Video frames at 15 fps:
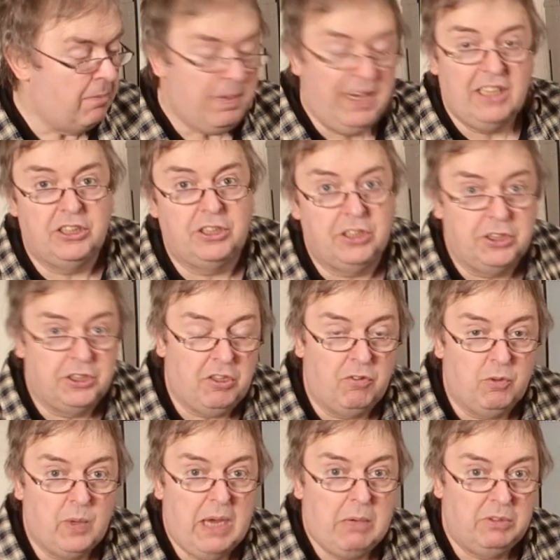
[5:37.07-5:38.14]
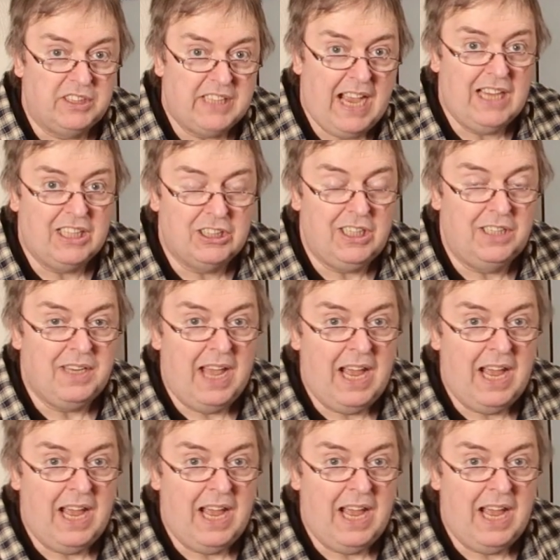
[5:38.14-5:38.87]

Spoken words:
because the software was excellent